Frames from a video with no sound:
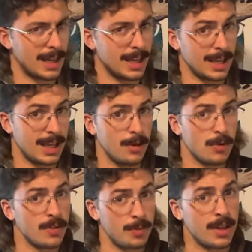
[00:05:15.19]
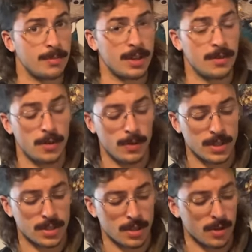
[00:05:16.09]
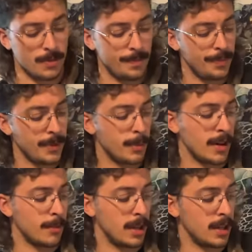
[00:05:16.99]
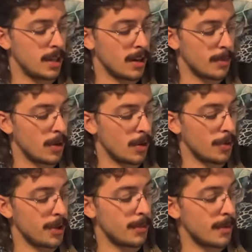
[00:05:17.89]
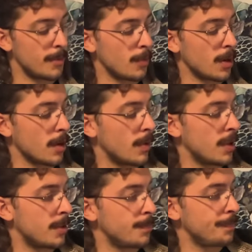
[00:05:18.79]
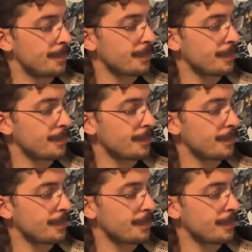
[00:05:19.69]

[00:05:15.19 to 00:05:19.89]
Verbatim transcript: He would have bitten me a few weeks ago. But I've been in here, I've been holding him, I've been working with him.